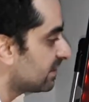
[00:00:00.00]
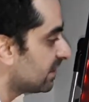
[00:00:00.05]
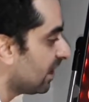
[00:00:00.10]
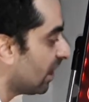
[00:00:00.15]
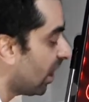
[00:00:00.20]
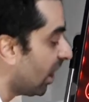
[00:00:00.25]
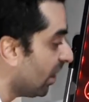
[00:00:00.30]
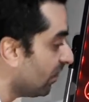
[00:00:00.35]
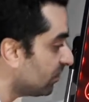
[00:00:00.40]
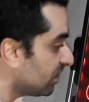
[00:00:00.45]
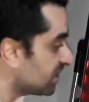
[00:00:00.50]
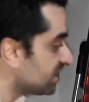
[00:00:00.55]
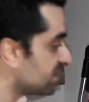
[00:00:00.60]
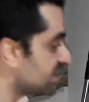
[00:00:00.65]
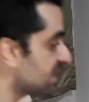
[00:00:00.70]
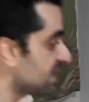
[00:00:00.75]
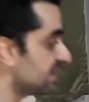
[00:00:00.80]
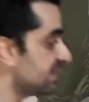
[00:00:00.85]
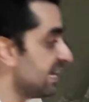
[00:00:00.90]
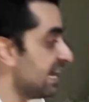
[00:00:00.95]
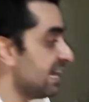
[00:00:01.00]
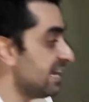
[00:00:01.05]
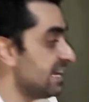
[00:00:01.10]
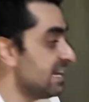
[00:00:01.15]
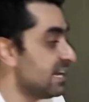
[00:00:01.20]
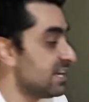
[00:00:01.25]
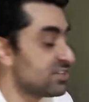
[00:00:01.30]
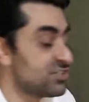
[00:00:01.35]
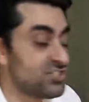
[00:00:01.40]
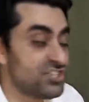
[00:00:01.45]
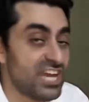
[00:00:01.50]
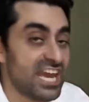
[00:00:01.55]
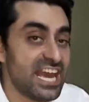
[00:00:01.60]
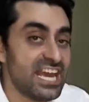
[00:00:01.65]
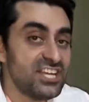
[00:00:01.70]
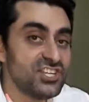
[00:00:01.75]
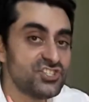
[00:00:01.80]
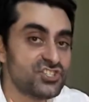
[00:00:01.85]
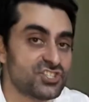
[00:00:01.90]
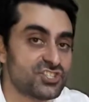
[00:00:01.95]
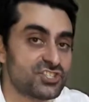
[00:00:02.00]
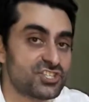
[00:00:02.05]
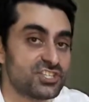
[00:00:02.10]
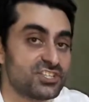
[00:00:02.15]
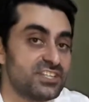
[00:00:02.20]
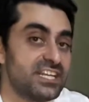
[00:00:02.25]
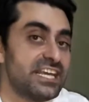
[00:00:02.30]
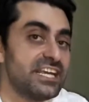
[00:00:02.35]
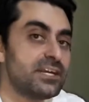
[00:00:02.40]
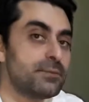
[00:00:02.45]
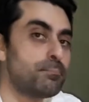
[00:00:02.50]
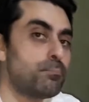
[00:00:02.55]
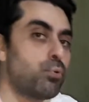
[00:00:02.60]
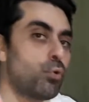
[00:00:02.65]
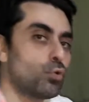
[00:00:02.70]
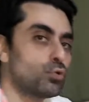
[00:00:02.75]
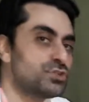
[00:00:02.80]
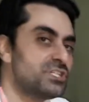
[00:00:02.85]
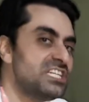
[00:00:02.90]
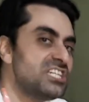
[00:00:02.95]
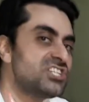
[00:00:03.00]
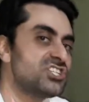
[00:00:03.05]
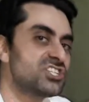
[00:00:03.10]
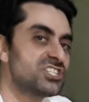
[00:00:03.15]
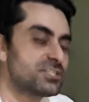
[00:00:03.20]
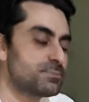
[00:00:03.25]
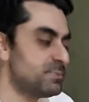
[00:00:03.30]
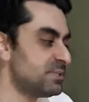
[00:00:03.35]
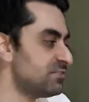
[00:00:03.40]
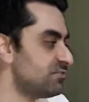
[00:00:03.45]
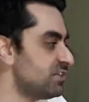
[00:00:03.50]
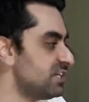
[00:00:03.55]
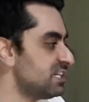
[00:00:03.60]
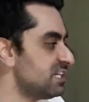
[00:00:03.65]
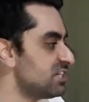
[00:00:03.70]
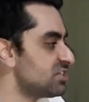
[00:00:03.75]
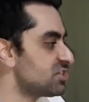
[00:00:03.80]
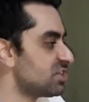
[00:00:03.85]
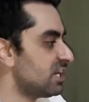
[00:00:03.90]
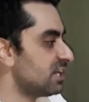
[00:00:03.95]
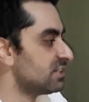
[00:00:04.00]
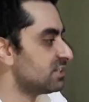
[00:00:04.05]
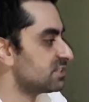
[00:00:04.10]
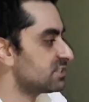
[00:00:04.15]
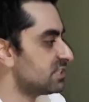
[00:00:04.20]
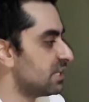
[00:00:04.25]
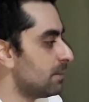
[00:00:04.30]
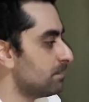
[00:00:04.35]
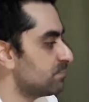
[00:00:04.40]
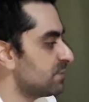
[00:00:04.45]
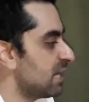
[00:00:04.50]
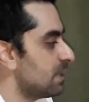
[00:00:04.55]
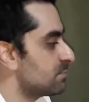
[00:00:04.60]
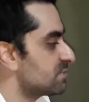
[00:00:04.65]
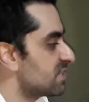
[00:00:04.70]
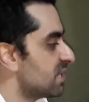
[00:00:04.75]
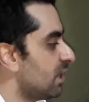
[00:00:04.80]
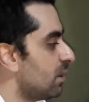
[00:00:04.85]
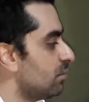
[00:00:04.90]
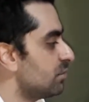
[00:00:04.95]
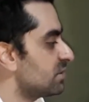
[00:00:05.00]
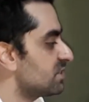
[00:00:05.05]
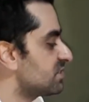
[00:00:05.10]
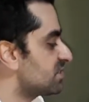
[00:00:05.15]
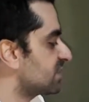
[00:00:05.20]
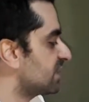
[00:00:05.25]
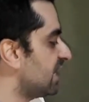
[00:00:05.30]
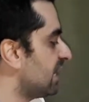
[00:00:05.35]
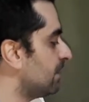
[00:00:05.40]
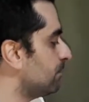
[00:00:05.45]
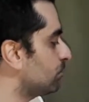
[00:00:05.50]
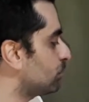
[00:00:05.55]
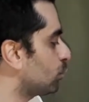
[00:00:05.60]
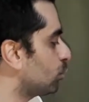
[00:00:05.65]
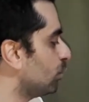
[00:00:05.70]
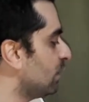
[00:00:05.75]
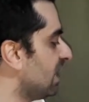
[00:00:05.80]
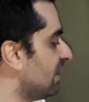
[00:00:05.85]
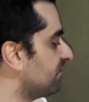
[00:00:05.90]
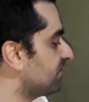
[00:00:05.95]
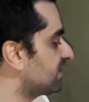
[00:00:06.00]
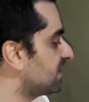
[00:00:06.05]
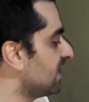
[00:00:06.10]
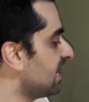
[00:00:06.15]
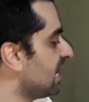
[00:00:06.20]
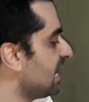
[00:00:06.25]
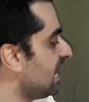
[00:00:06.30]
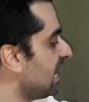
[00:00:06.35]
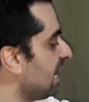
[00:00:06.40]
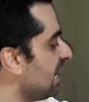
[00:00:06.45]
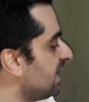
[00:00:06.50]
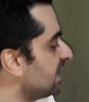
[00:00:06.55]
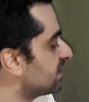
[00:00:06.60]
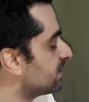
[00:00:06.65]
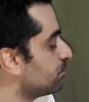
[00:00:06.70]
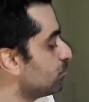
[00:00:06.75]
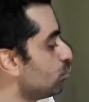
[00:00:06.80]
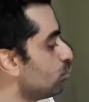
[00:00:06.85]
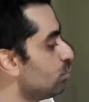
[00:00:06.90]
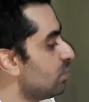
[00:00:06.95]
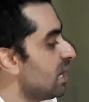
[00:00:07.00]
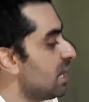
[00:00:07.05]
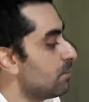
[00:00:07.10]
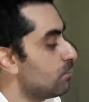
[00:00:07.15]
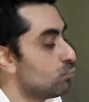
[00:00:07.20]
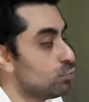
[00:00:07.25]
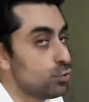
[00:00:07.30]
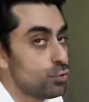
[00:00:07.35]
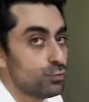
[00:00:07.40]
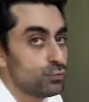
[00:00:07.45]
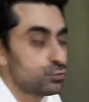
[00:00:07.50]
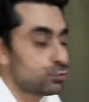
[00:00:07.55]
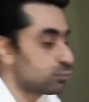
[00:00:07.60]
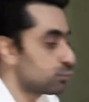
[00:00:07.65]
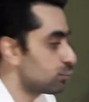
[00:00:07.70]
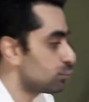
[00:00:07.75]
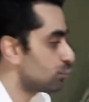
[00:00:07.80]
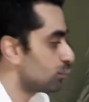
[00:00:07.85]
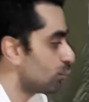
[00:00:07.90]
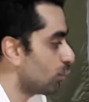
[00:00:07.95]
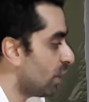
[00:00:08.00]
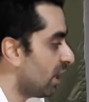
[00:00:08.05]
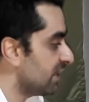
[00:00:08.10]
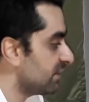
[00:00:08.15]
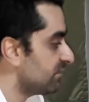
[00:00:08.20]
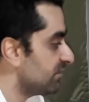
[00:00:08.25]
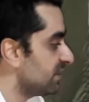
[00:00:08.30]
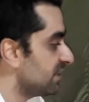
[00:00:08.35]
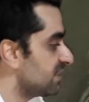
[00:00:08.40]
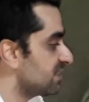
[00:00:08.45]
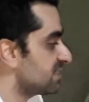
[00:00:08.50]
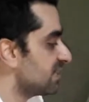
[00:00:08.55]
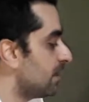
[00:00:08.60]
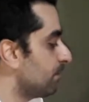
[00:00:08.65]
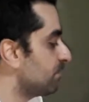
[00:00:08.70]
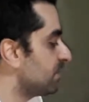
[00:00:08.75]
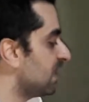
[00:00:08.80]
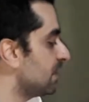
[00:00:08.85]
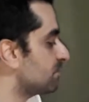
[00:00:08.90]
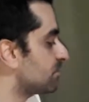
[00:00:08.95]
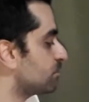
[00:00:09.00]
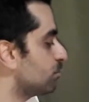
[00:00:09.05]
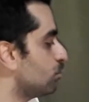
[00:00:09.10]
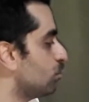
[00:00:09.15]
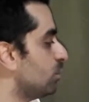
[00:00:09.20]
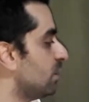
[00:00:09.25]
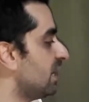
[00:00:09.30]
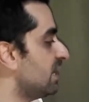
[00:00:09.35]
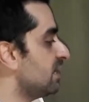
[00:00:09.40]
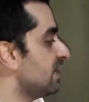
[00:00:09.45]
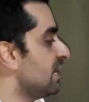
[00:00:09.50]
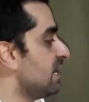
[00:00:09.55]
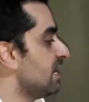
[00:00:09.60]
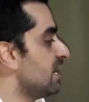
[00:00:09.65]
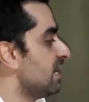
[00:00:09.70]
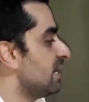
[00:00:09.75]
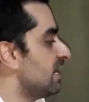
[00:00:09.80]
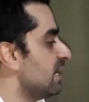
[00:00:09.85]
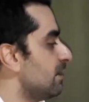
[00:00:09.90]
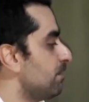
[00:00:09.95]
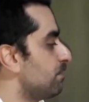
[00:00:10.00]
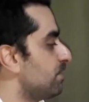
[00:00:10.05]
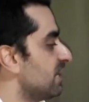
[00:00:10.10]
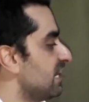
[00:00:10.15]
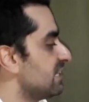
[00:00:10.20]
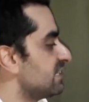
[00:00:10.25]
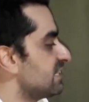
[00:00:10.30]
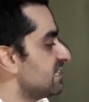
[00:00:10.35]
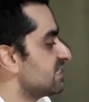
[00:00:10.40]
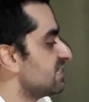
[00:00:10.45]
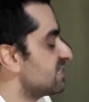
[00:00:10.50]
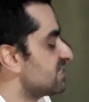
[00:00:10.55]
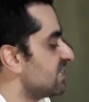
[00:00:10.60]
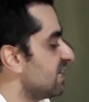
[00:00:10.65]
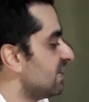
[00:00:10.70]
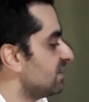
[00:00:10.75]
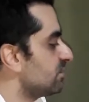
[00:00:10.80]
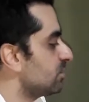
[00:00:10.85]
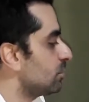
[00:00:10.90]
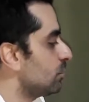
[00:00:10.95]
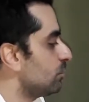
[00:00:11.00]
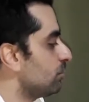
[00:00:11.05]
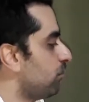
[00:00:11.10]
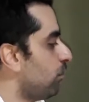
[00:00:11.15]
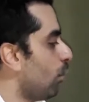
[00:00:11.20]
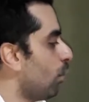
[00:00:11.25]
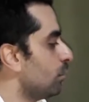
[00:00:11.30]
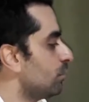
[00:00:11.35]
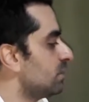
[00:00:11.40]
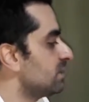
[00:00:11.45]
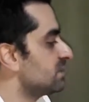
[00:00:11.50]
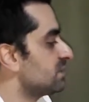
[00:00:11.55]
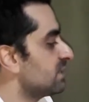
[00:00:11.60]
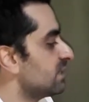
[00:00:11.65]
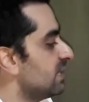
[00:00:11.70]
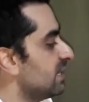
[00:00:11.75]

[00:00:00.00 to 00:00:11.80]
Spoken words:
Havertz, they changed their positions between each other. Sometimes Havertz came to left and Müller moved to the right wing. Sometimes Müller played as a central forward,